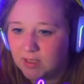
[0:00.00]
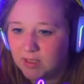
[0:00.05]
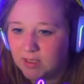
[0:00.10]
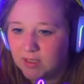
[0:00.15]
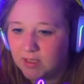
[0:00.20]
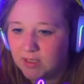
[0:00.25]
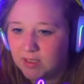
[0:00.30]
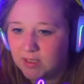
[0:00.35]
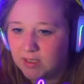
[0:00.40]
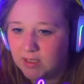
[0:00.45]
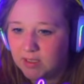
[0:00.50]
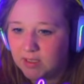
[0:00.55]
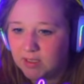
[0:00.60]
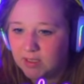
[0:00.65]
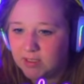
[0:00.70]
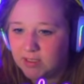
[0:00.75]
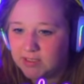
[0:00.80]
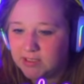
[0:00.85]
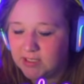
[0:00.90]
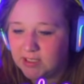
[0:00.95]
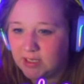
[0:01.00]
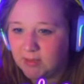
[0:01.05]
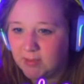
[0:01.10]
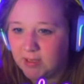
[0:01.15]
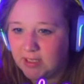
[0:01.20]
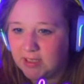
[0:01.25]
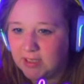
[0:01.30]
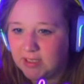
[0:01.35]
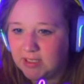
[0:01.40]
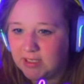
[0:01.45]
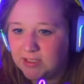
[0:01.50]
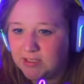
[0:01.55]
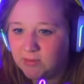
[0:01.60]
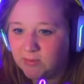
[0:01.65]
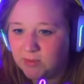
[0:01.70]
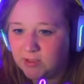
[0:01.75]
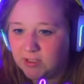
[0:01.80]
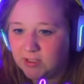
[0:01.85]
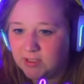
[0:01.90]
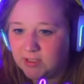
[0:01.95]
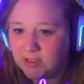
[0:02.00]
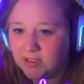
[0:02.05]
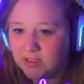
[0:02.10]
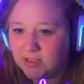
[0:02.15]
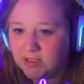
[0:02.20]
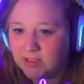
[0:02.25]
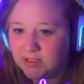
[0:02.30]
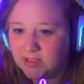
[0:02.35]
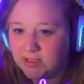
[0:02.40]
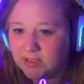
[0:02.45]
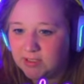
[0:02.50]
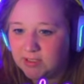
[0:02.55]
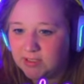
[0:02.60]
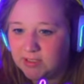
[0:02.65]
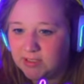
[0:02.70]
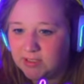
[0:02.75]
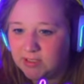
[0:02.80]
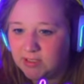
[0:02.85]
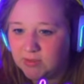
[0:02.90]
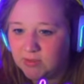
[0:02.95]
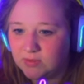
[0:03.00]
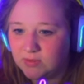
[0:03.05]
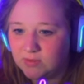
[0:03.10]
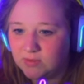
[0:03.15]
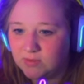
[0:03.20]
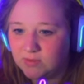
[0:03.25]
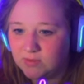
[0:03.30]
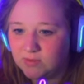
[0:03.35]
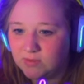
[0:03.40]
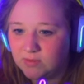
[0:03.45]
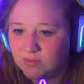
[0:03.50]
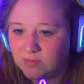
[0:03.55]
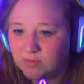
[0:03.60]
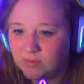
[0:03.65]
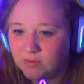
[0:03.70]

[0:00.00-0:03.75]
And I still need to make these ones. Let's do